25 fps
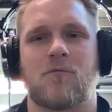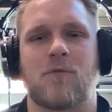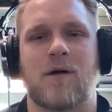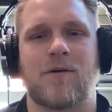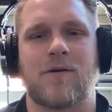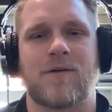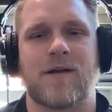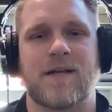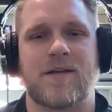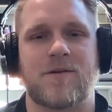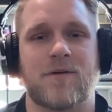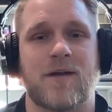Why
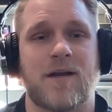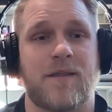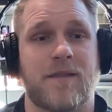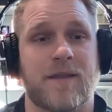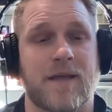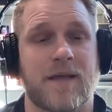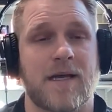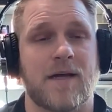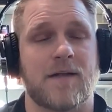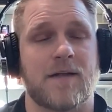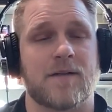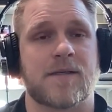would I do
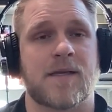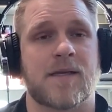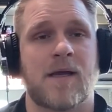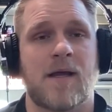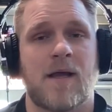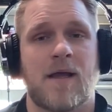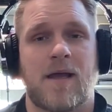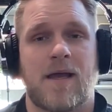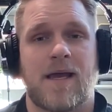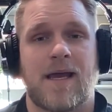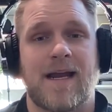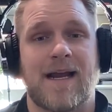anything
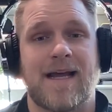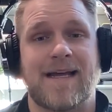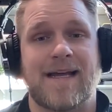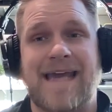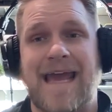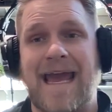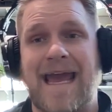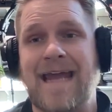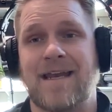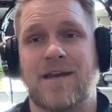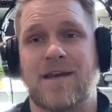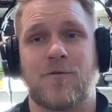else?" And I
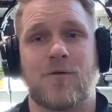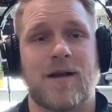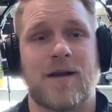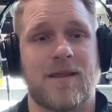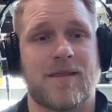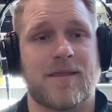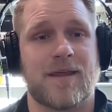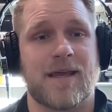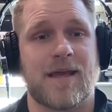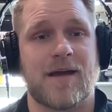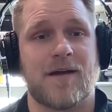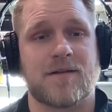can't do
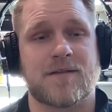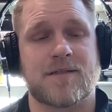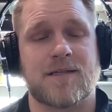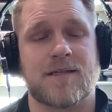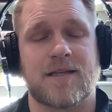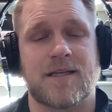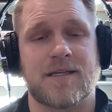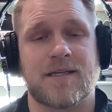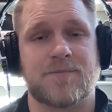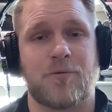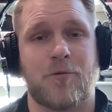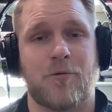anything else
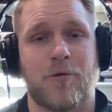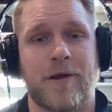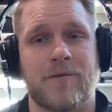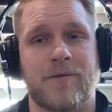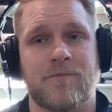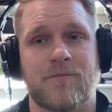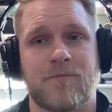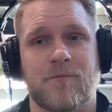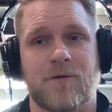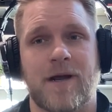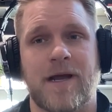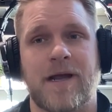at this point,
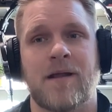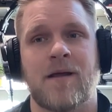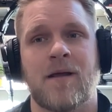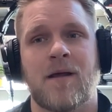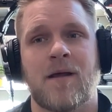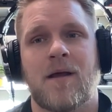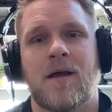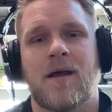right?